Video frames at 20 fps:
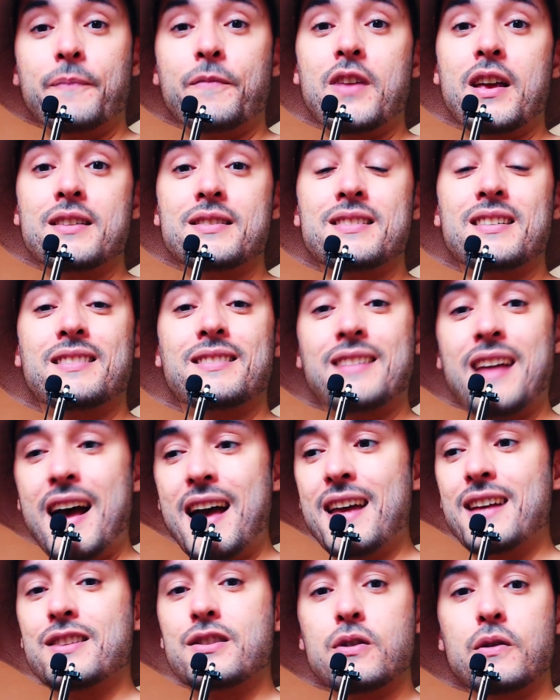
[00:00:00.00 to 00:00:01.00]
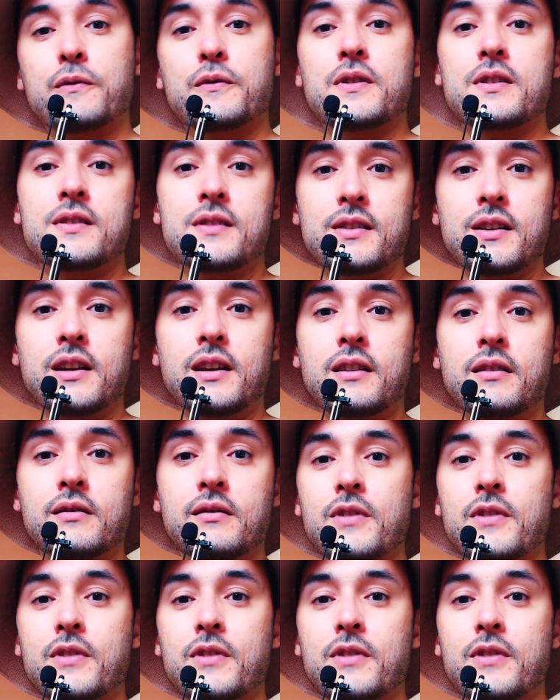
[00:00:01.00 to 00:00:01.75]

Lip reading: as the tides of the sea